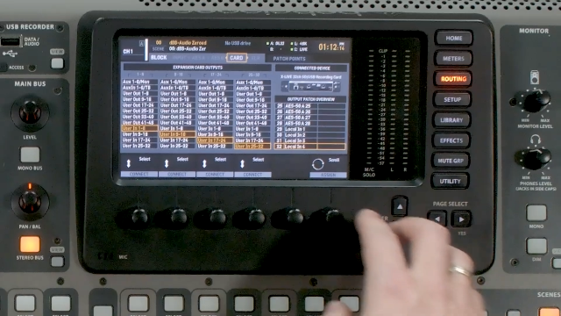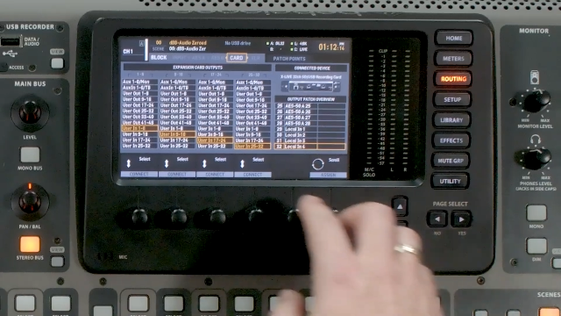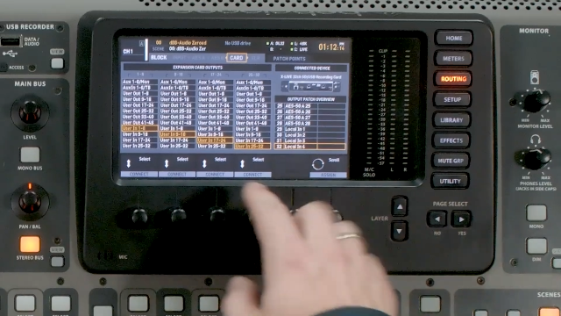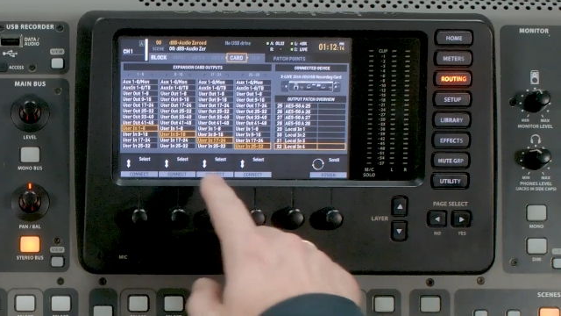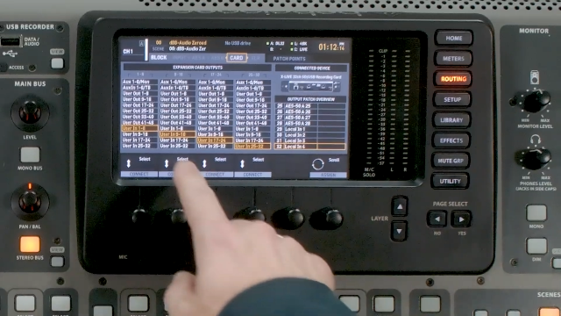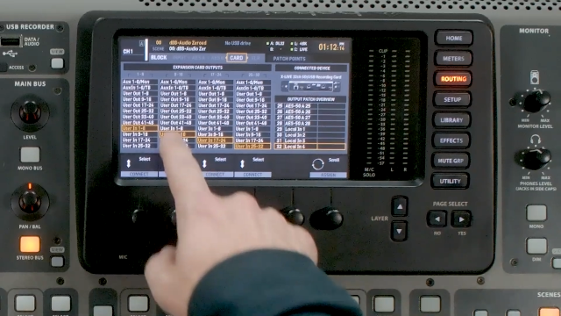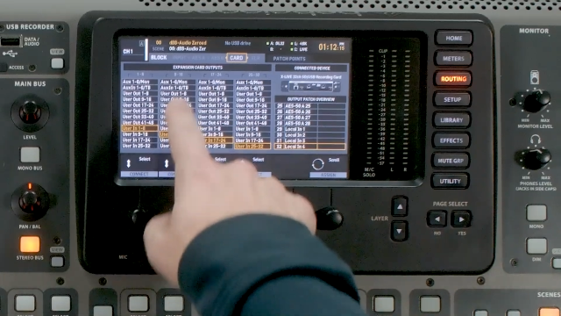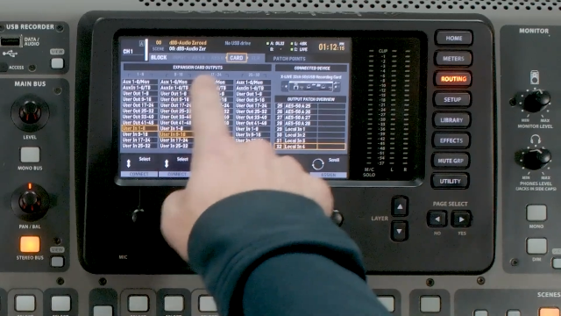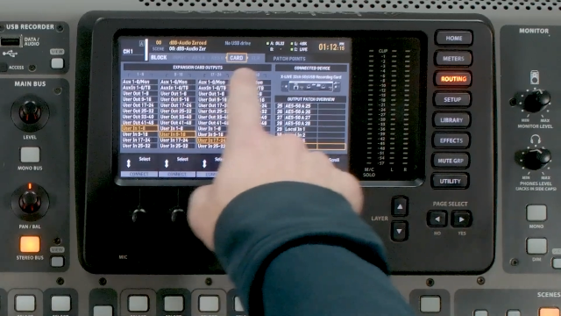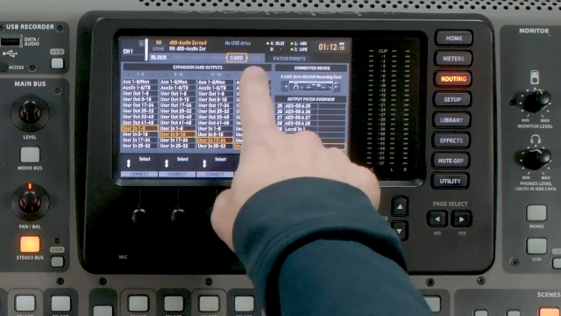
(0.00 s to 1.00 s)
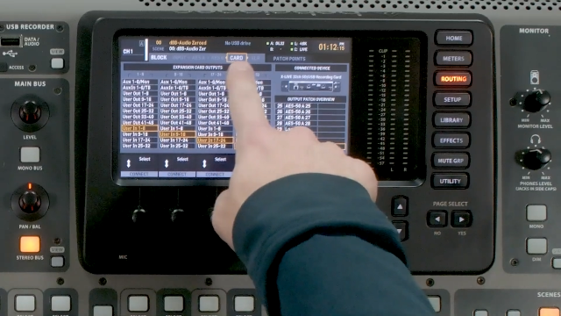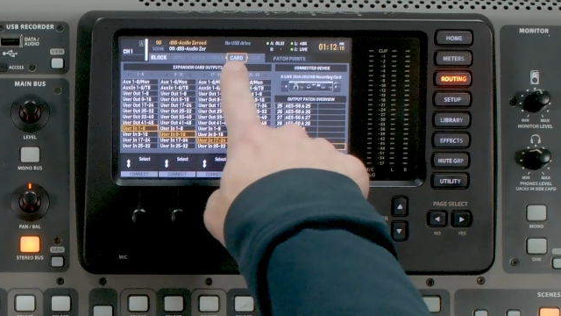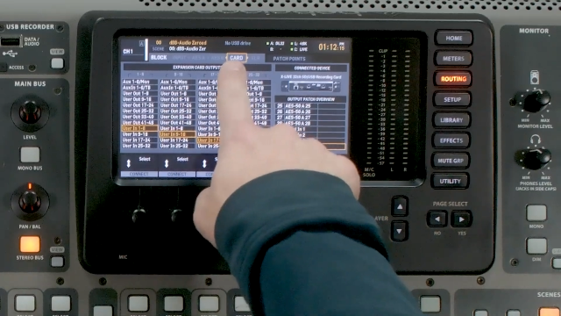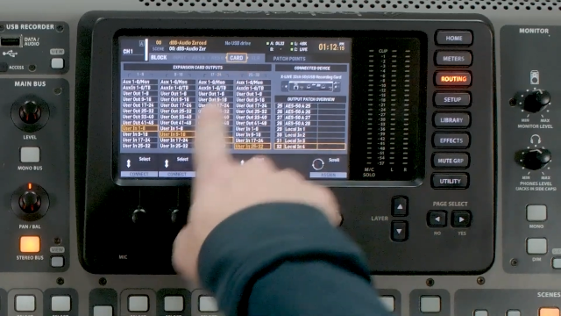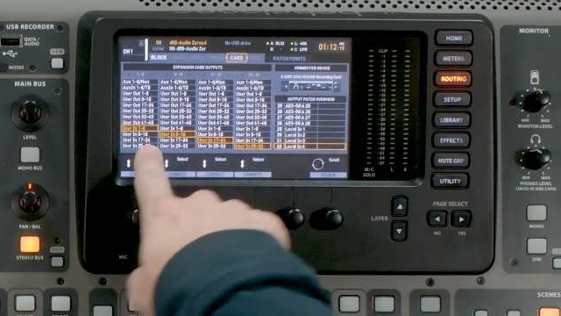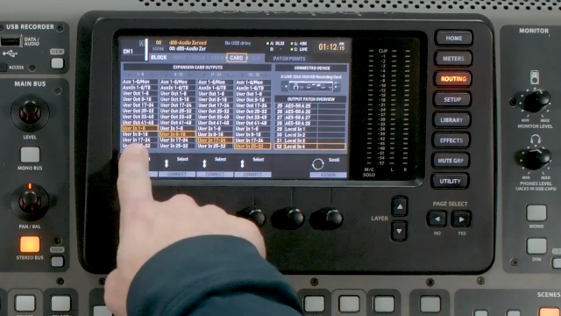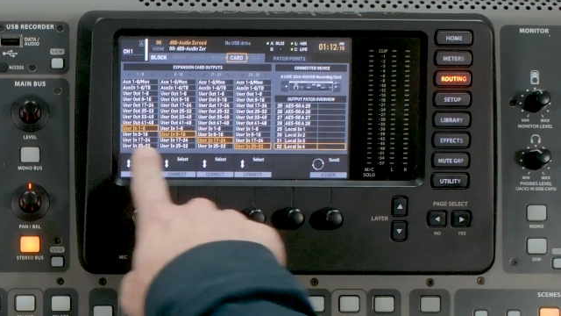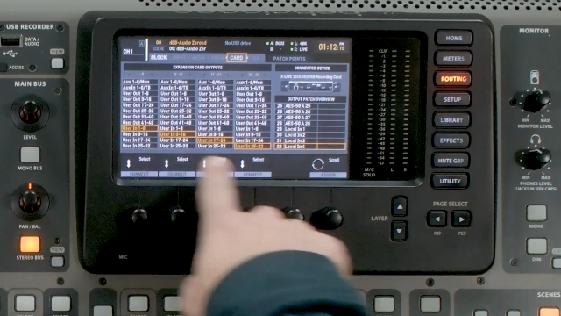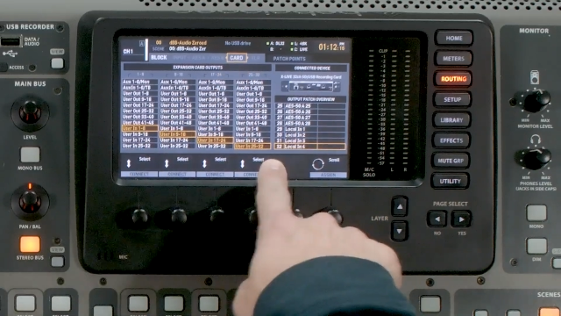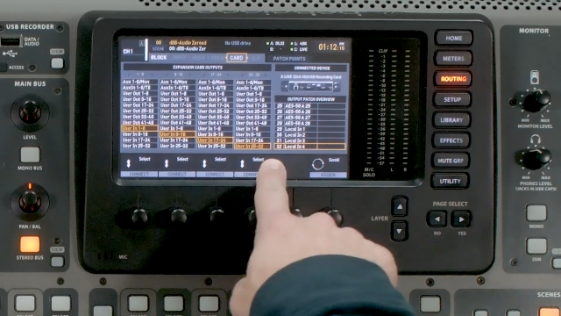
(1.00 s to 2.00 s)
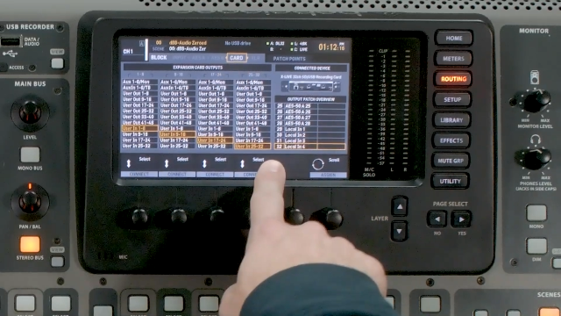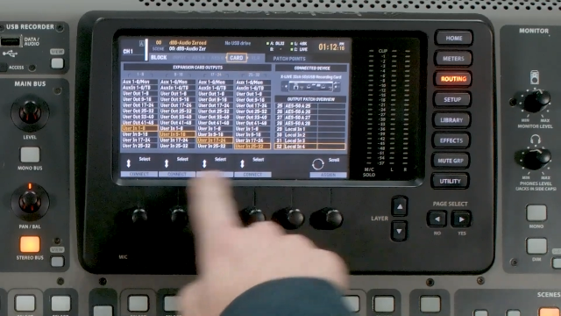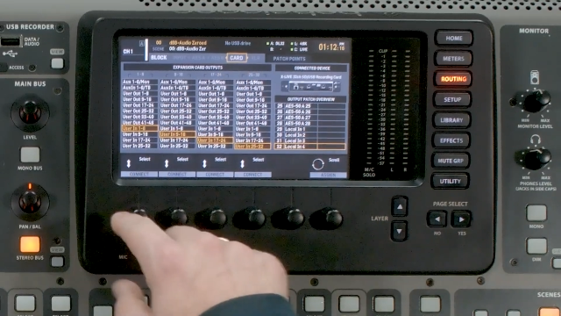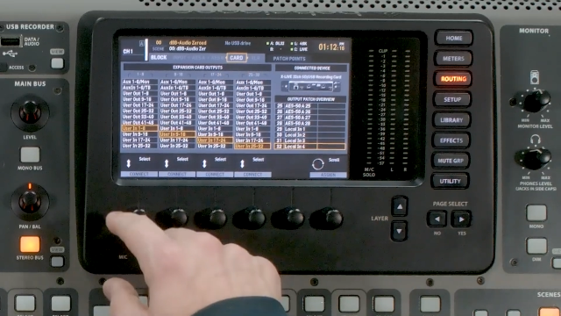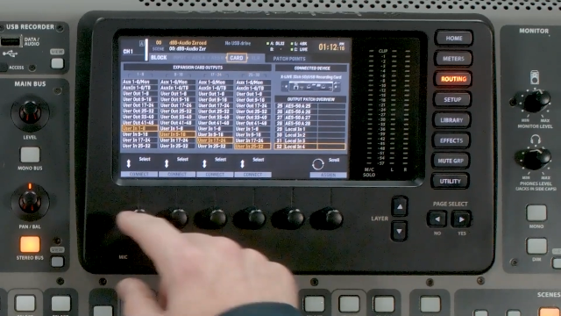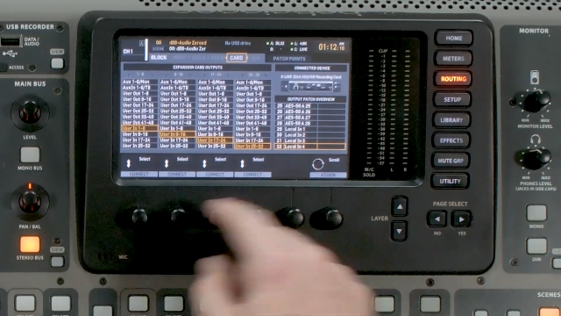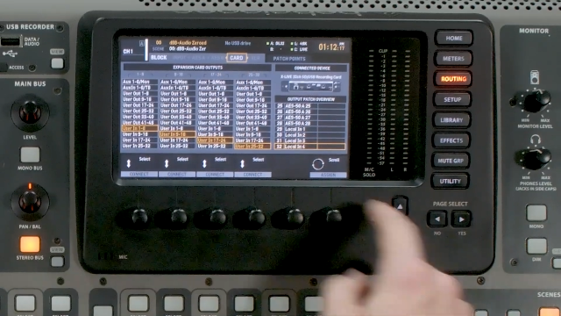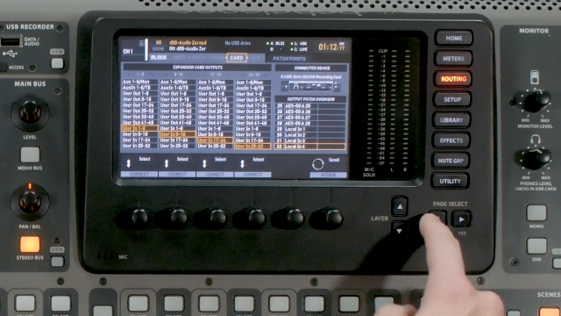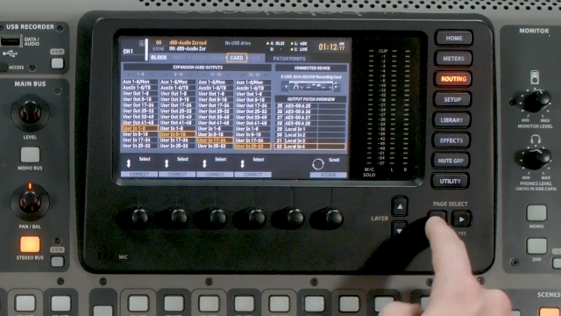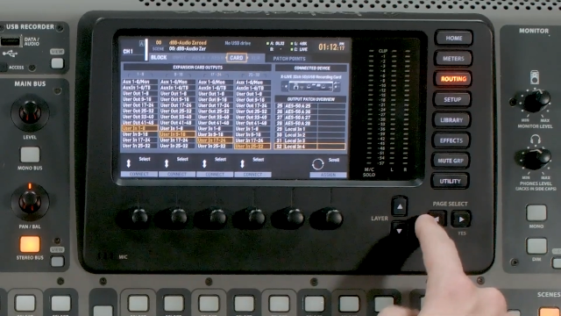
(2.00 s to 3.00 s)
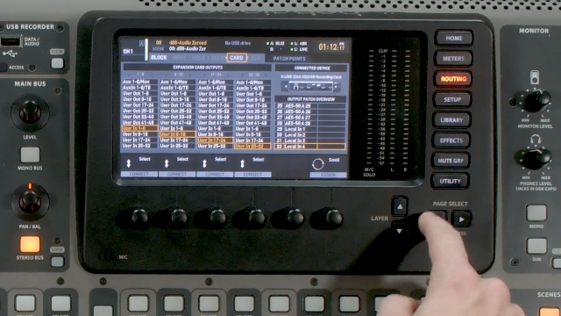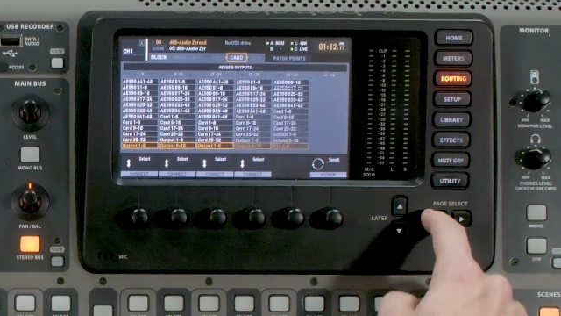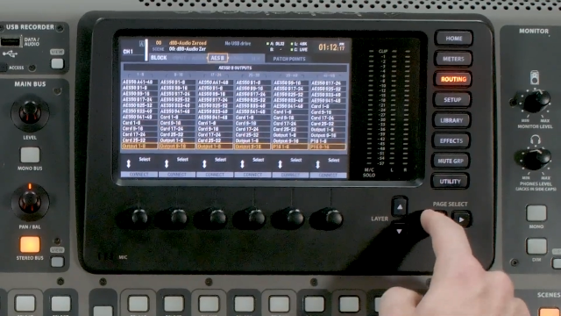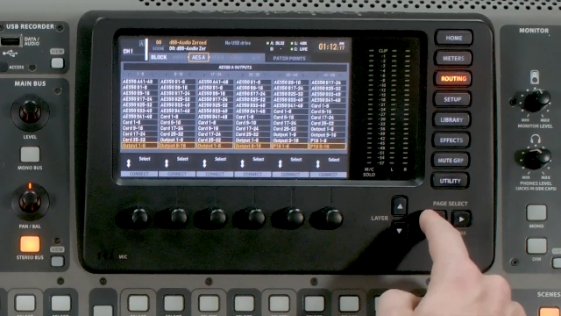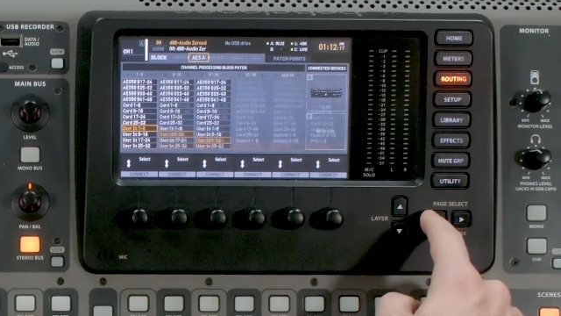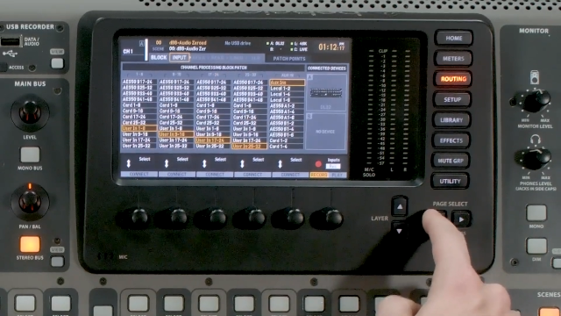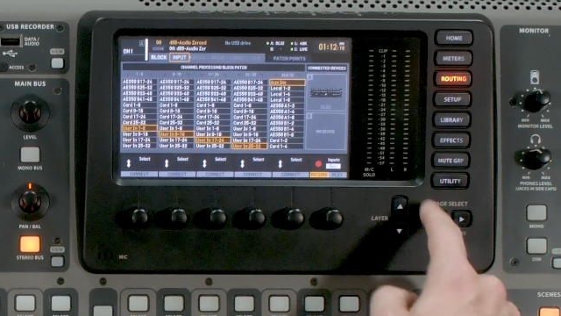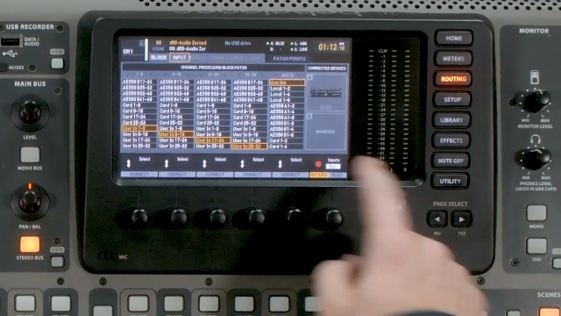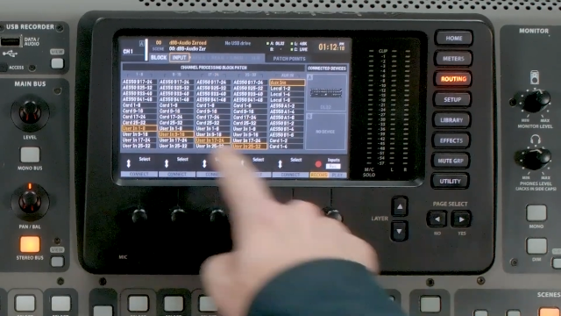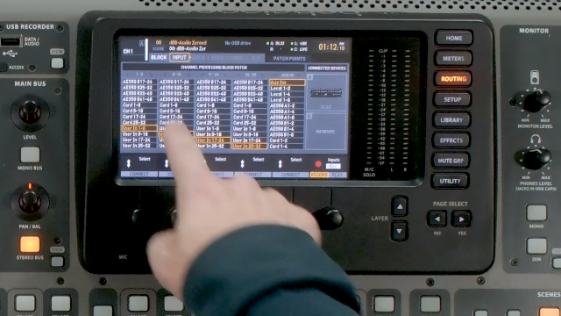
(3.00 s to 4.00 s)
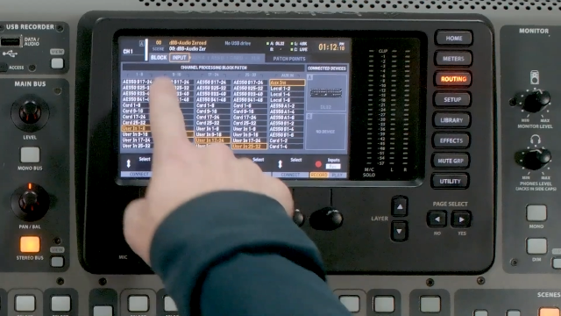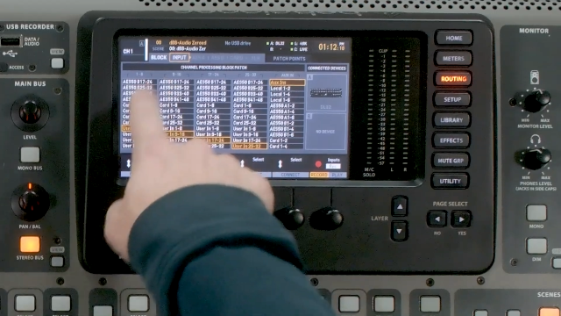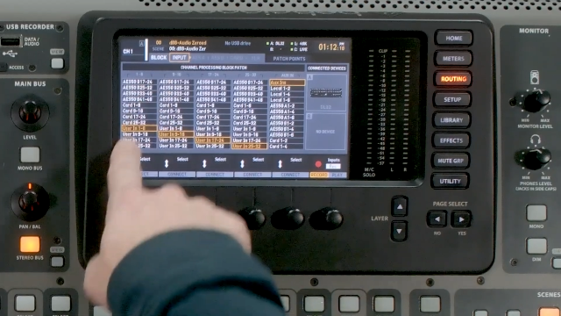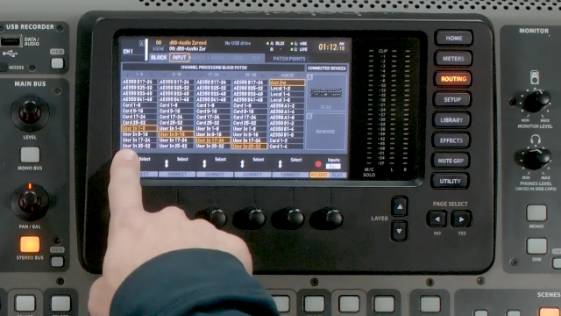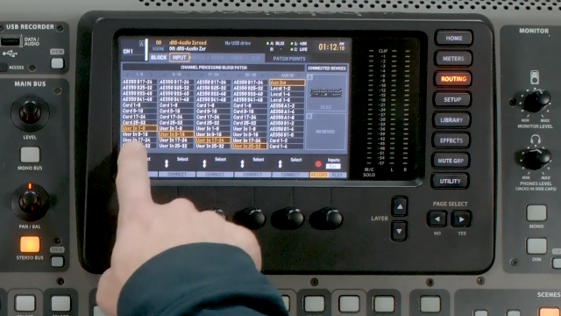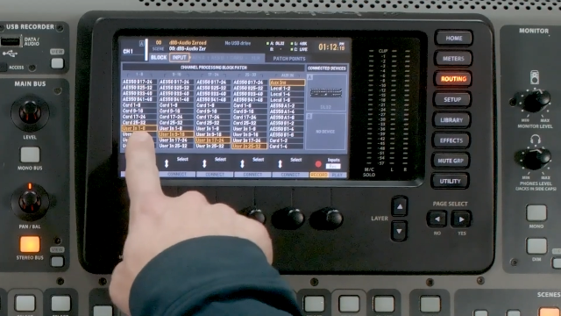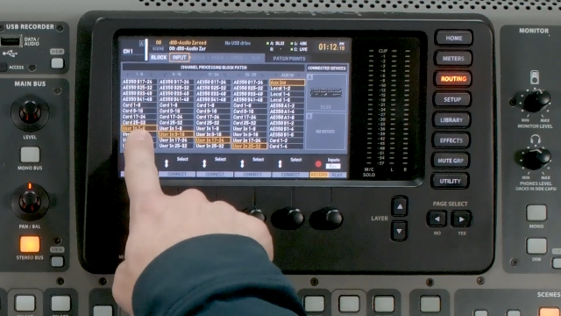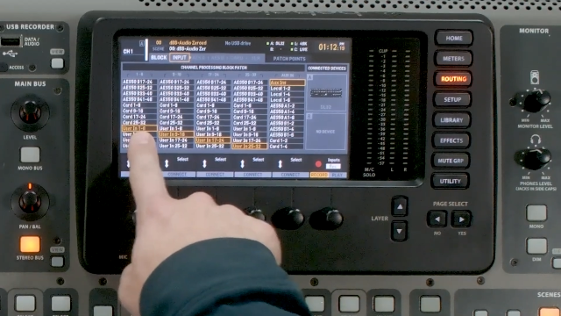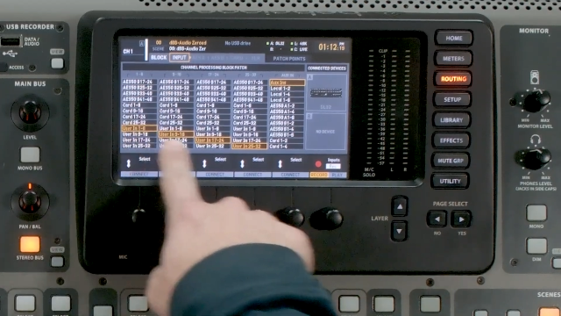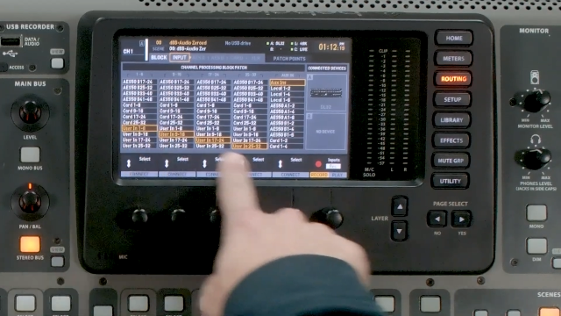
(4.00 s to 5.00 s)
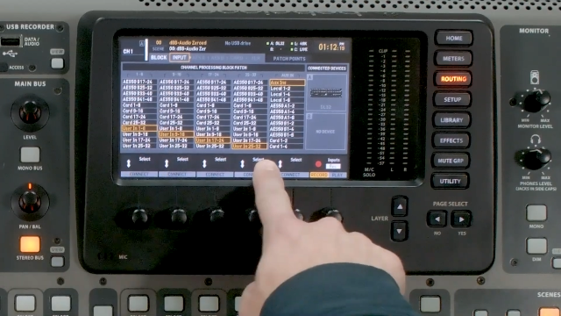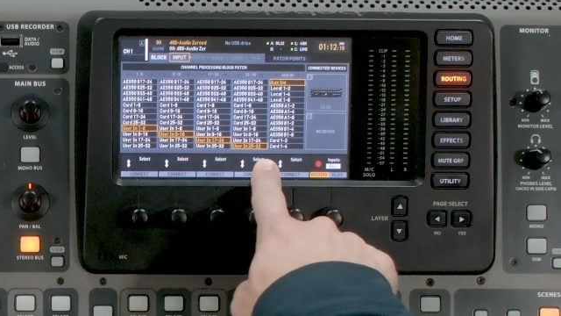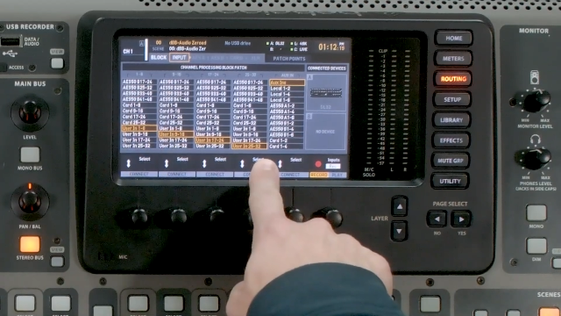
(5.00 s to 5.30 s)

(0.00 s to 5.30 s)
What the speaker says: [unreadable: no face in view]